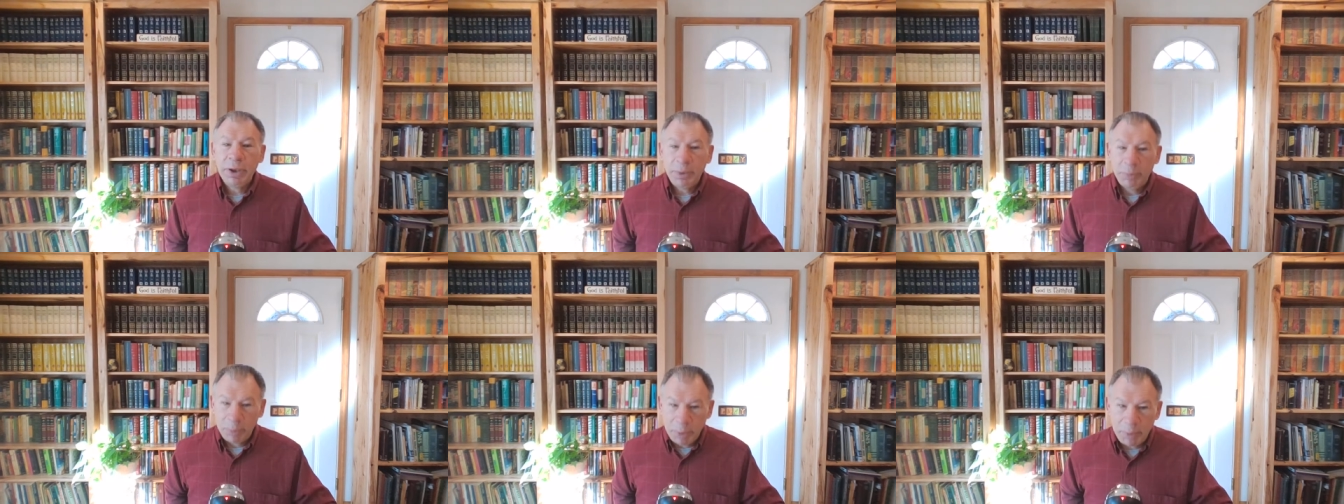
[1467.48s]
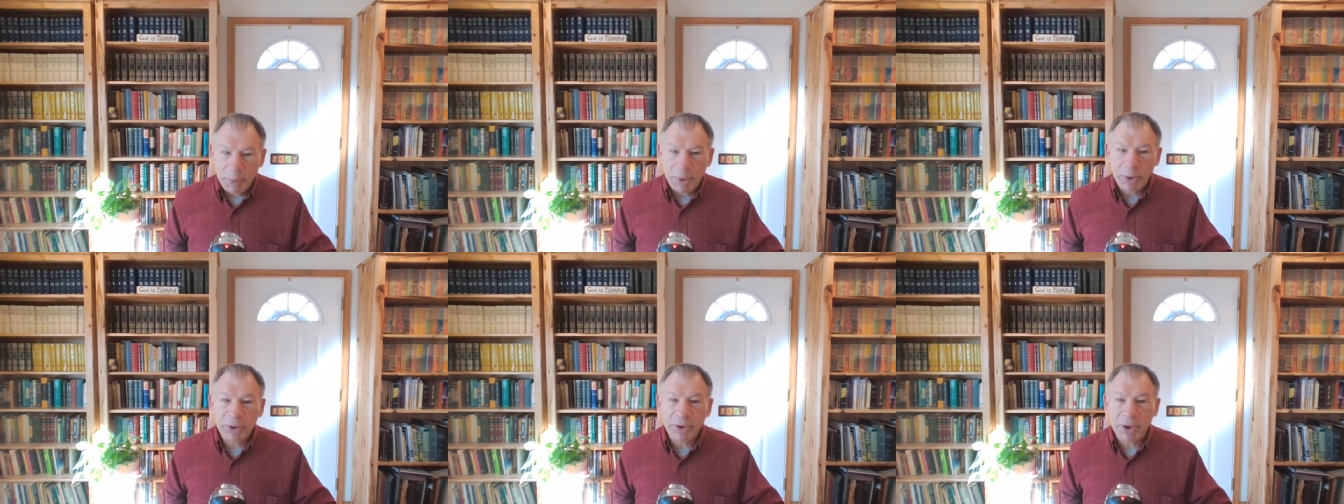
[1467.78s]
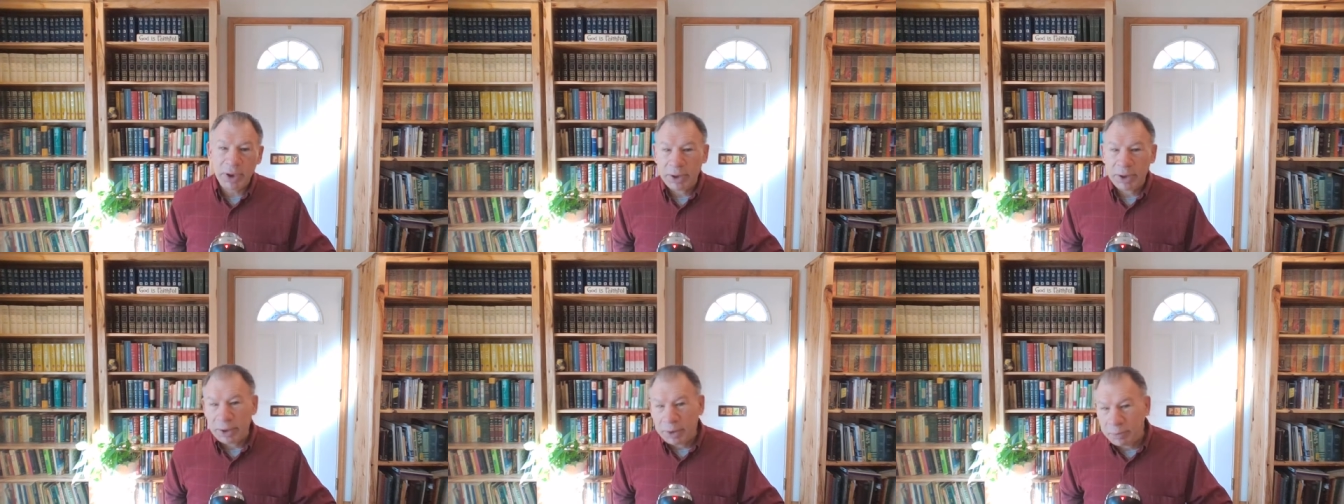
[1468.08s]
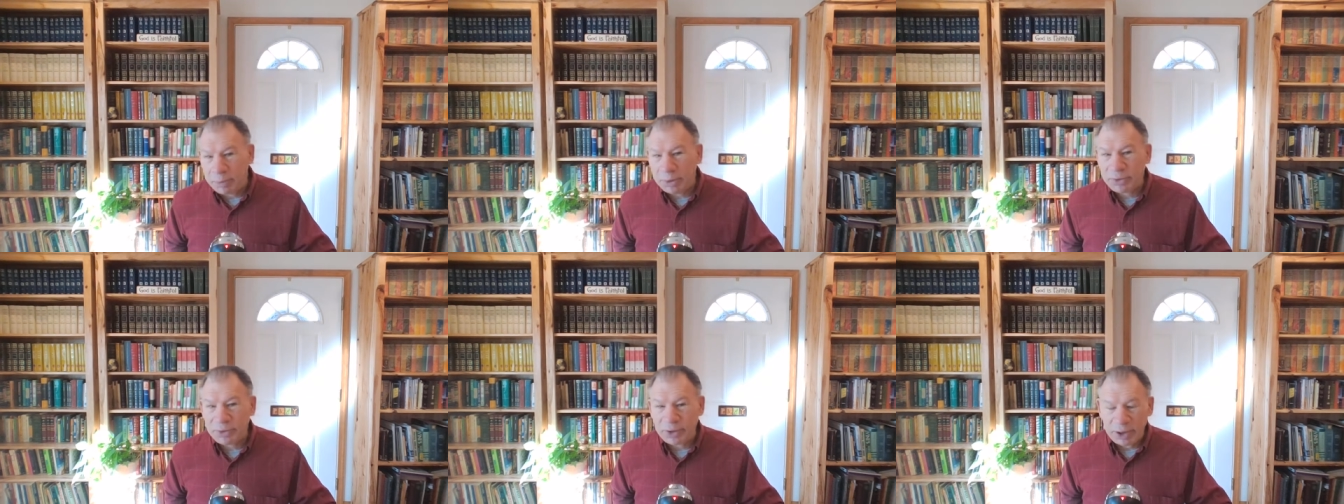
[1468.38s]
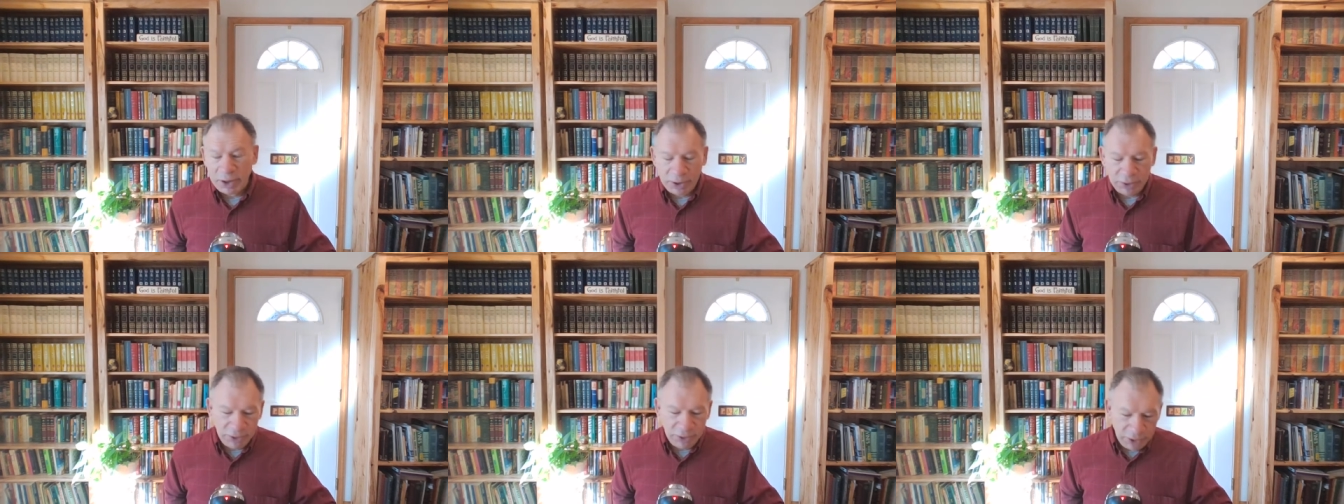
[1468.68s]
Mimic and
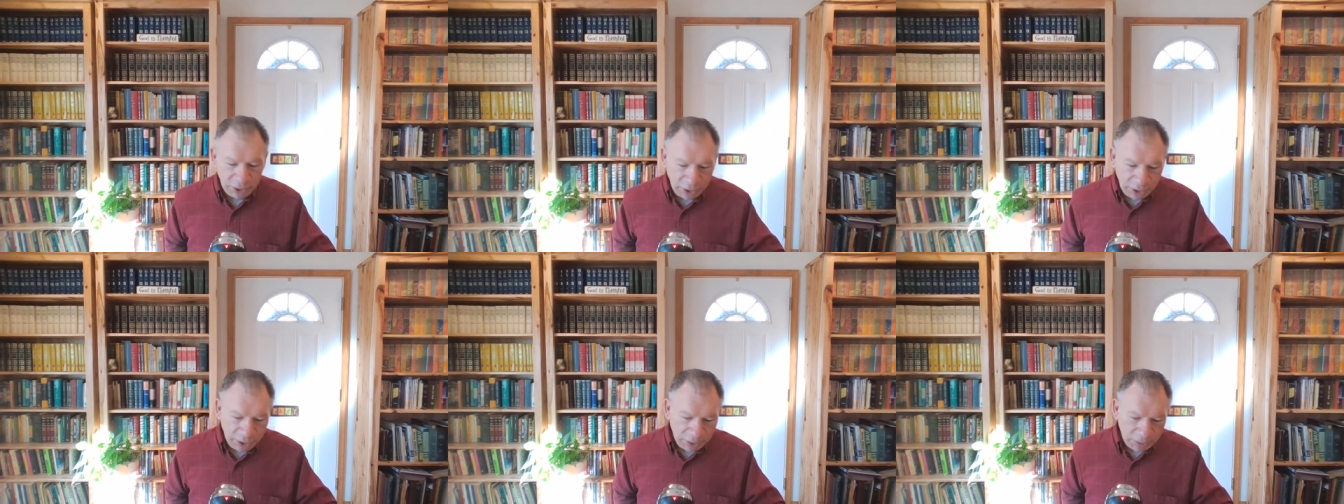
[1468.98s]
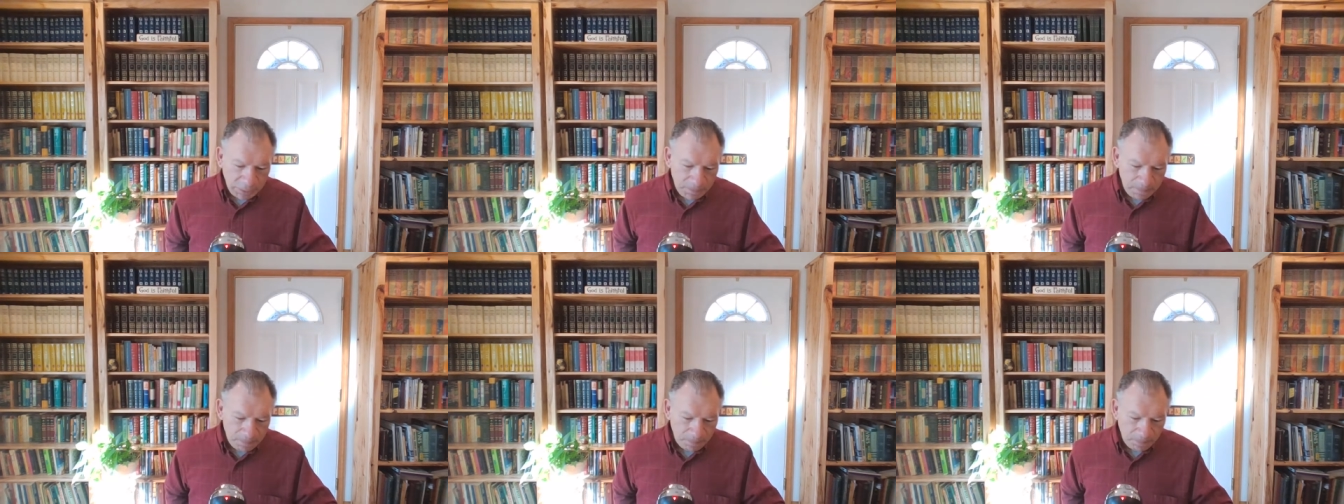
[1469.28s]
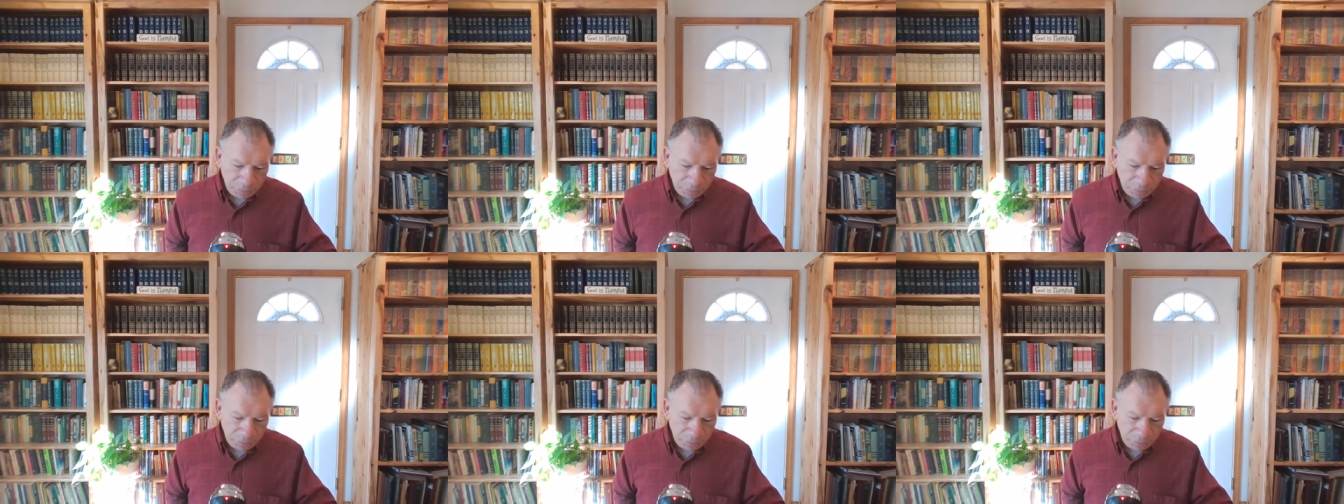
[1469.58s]
imitate God